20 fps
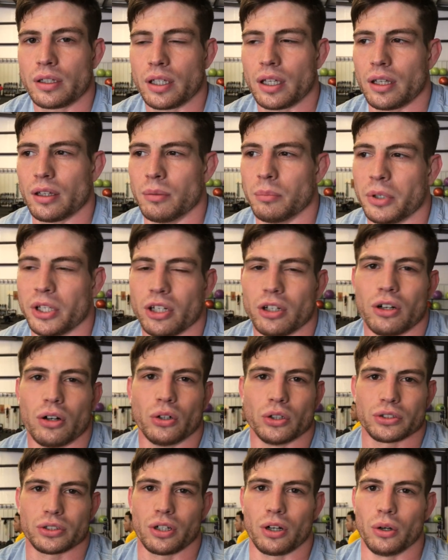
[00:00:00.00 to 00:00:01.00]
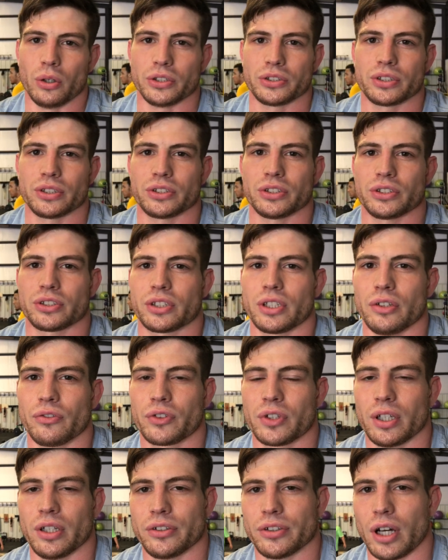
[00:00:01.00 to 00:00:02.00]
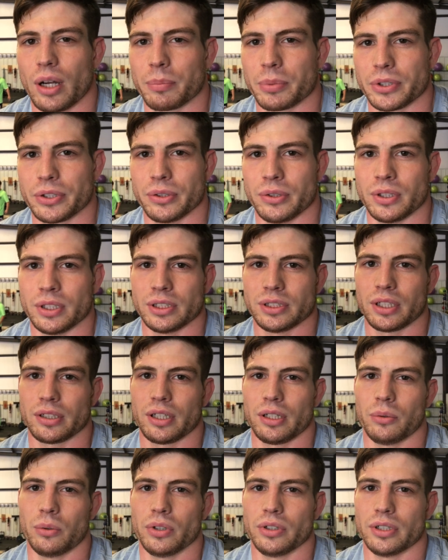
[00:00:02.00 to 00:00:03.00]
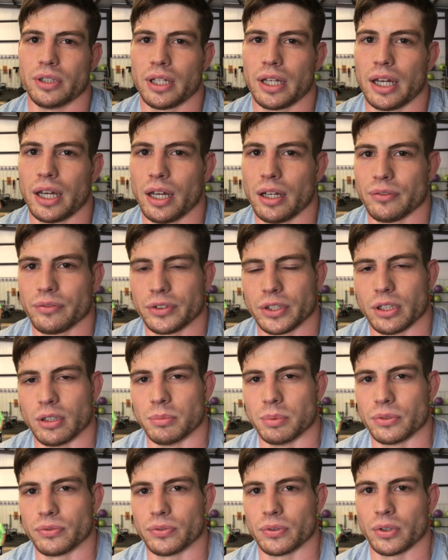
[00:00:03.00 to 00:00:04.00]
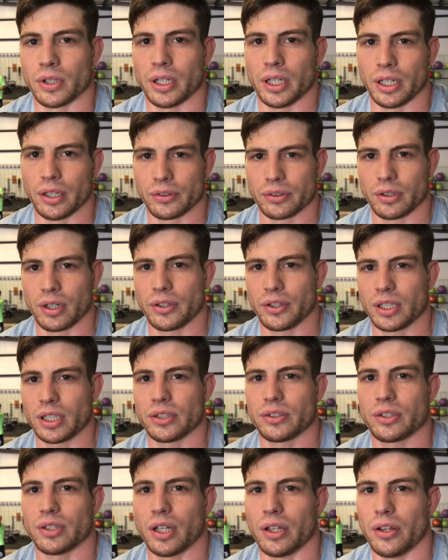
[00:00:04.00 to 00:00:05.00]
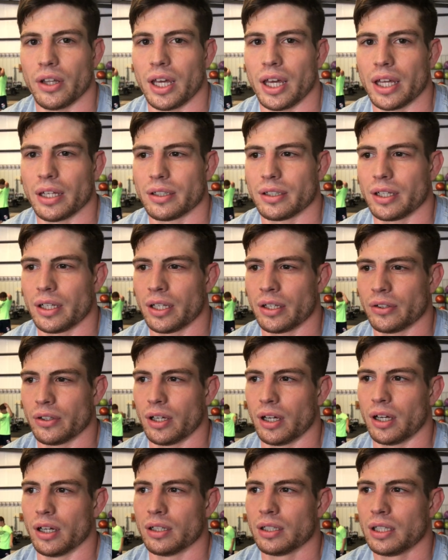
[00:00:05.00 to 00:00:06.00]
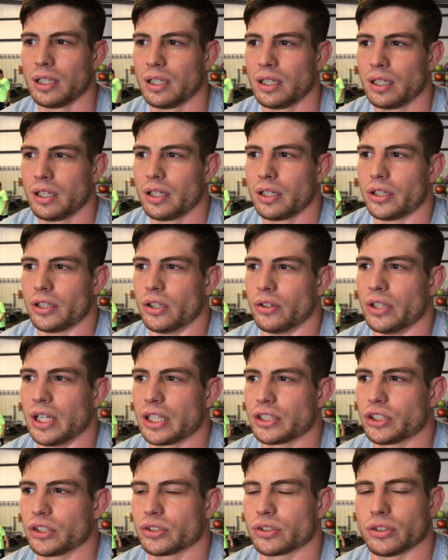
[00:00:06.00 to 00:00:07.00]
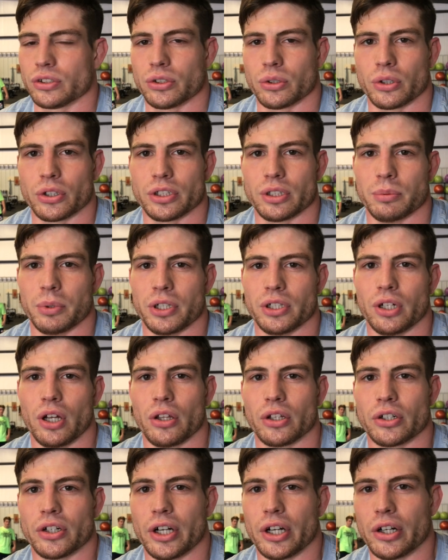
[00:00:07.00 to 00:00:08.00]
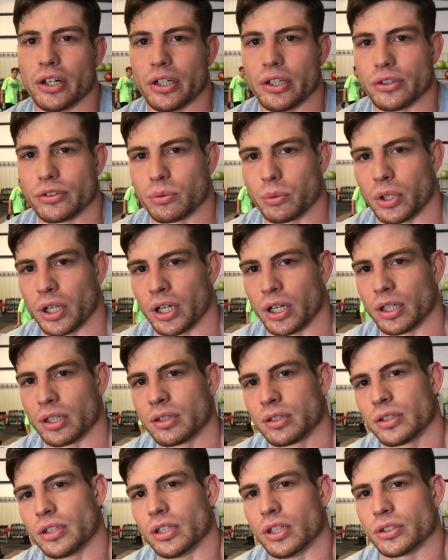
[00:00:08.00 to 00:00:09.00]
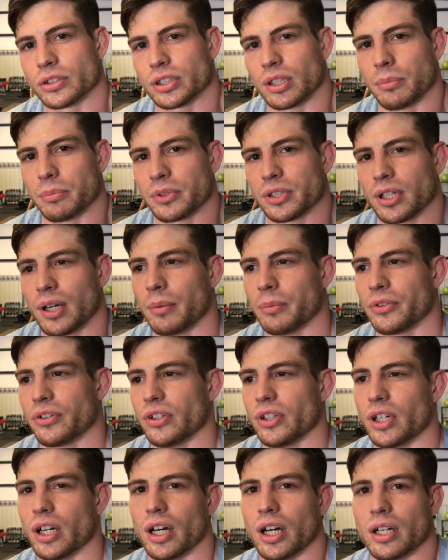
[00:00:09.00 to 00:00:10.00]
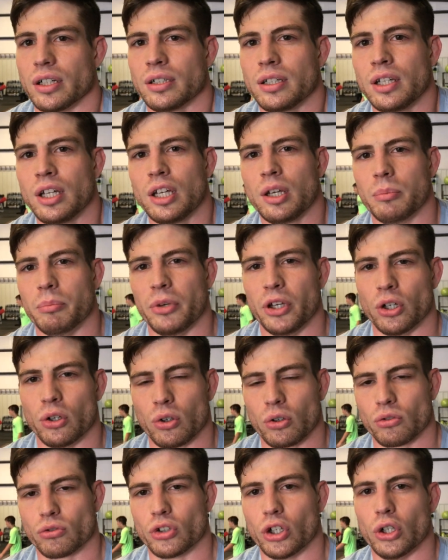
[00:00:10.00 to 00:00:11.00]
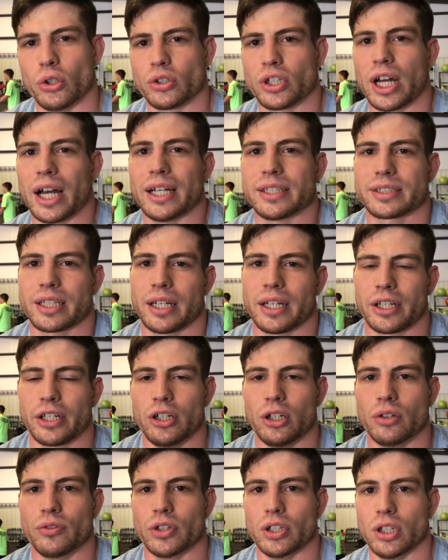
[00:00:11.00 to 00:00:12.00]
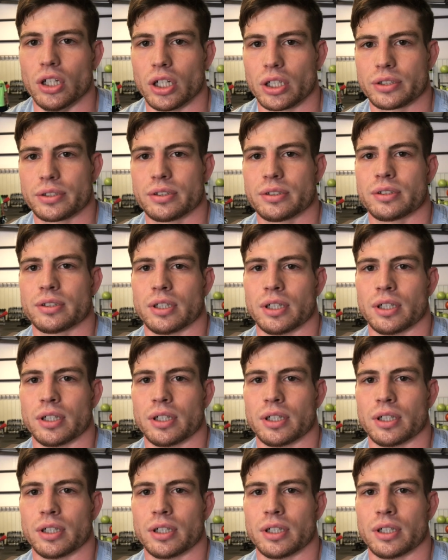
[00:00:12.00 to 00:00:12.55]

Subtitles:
Yeah, the main goal is always to just give kids opportunities that they wouldn't have, you know, beforehand. So I think it's done that. And, not just in Georgia, but in other areas where, you know, sometimes the middle road guys kind of get overlooked.